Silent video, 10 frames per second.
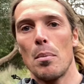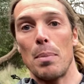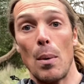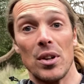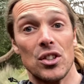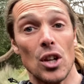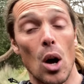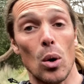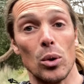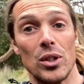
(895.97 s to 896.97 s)
but were
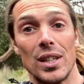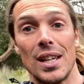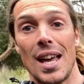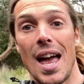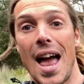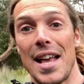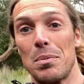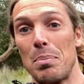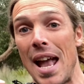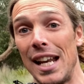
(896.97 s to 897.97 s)
sold as
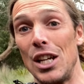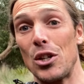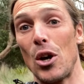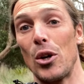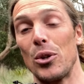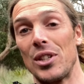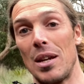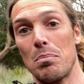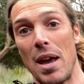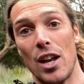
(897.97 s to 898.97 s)
penny turtles
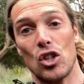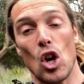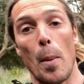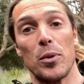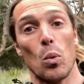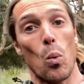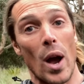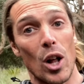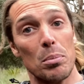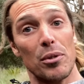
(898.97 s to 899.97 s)
in pet shops
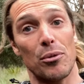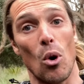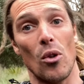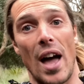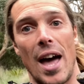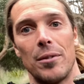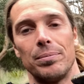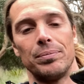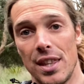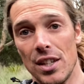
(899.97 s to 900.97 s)
well before that. This